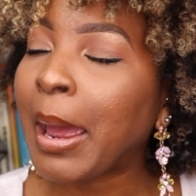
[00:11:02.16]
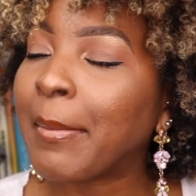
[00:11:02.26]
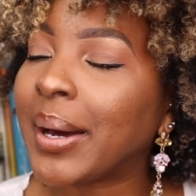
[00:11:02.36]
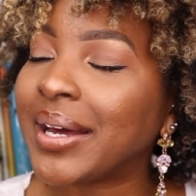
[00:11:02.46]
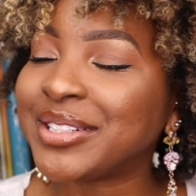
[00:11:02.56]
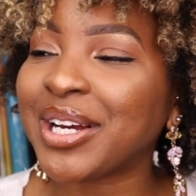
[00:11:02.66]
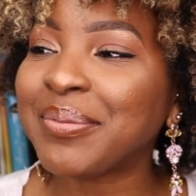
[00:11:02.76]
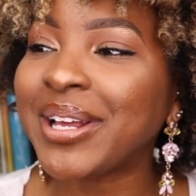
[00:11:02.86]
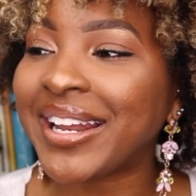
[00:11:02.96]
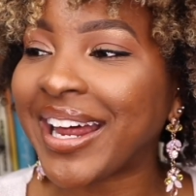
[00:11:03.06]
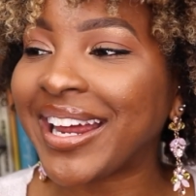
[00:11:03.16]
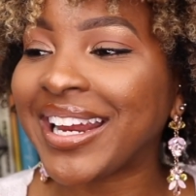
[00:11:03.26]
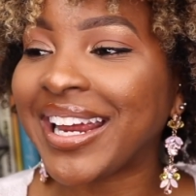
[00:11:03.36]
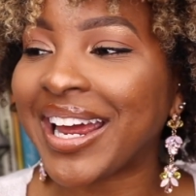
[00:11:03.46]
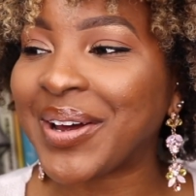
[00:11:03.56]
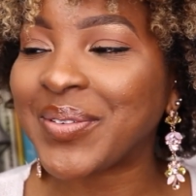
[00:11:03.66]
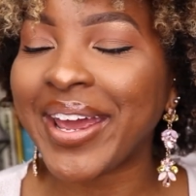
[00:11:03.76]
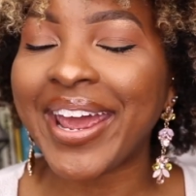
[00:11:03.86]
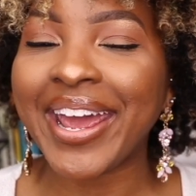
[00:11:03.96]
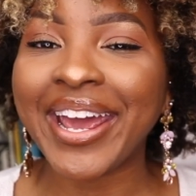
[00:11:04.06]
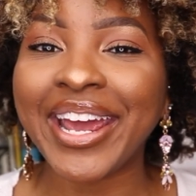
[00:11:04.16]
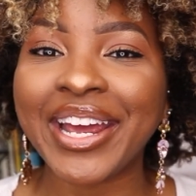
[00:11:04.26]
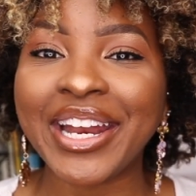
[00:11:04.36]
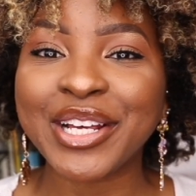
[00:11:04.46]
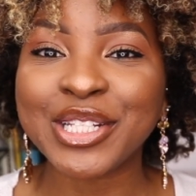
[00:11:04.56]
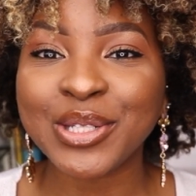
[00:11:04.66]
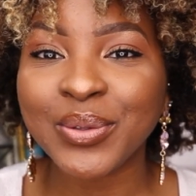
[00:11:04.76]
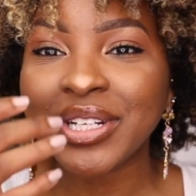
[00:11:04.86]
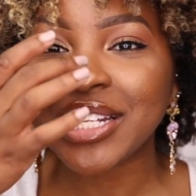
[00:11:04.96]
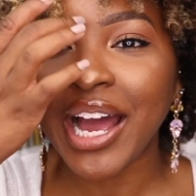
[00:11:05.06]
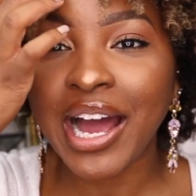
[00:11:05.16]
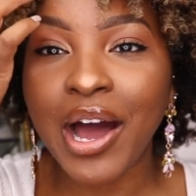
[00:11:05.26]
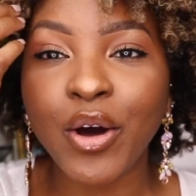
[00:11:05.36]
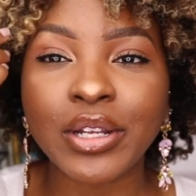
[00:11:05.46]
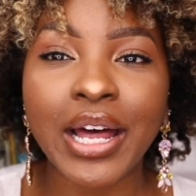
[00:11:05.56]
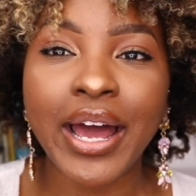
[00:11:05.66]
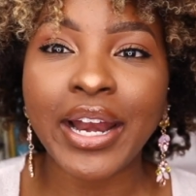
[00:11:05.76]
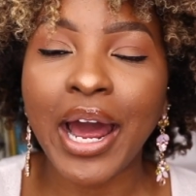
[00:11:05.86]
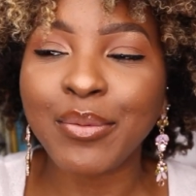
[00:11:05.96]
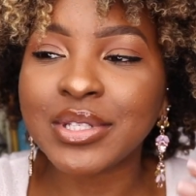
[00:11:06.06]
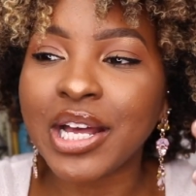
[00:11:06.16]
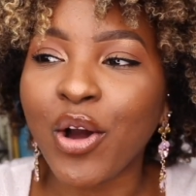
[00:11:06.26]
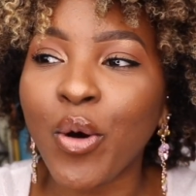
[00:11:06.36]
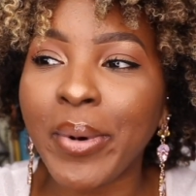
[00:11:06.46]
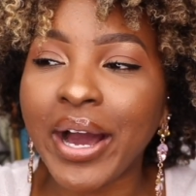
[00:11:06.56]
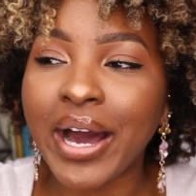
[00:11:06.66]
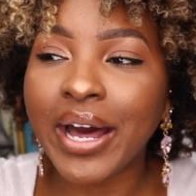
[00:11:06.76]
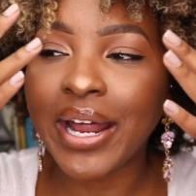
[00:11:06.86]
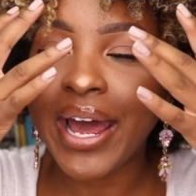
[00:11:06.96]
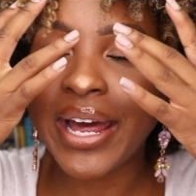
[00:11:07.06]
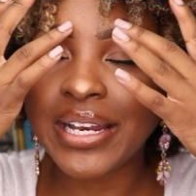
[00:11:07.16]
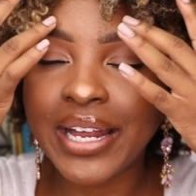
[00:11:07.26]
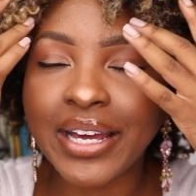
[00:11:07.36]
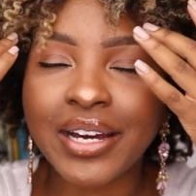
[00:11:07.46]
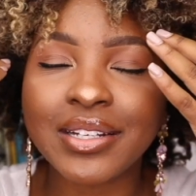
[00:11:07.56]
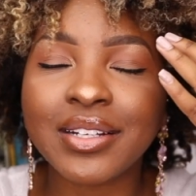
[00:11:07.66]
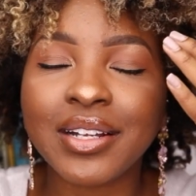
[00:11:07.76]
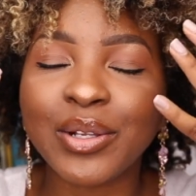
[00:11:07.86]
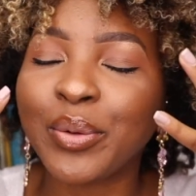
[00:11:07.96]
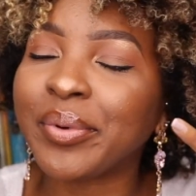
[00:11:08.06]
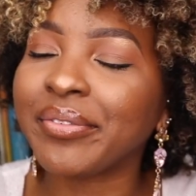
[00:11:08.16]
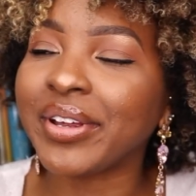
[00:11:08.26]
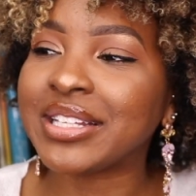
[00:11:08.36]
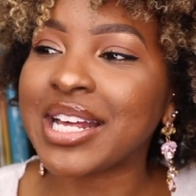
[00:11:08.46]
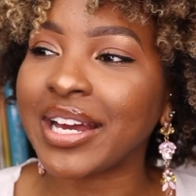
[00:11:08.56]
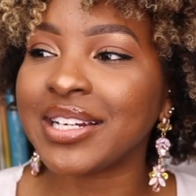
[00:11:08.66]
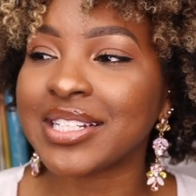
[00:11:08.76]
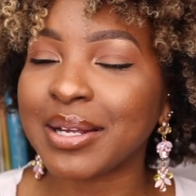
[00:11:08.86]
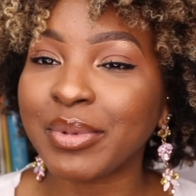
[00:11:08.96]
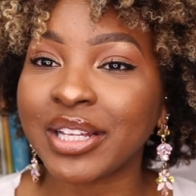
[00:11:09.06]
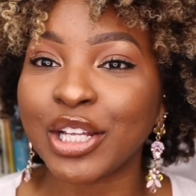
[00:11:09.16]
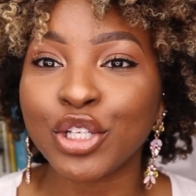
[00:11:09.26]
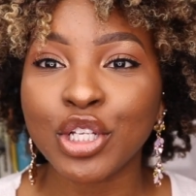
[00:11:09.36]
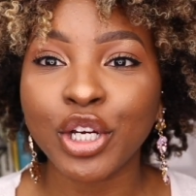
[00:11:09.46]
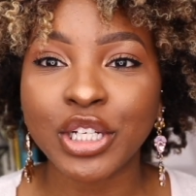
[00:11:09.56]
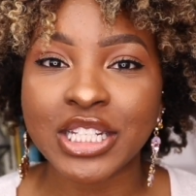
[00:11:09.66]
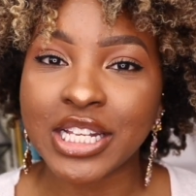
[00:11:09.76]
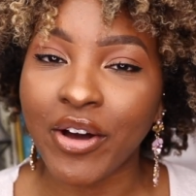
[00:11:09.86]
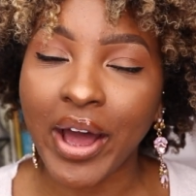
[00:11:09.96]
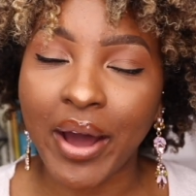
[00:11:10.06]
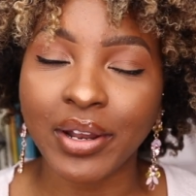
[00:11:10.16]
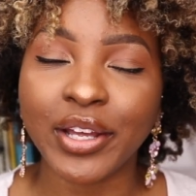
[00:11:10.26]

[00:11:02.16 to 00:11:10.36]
But it dropped at nine A M And as soon as I got online, I was like, oh my God, I had like a little bit of anxiety, because I'm like, things are gonna sell out.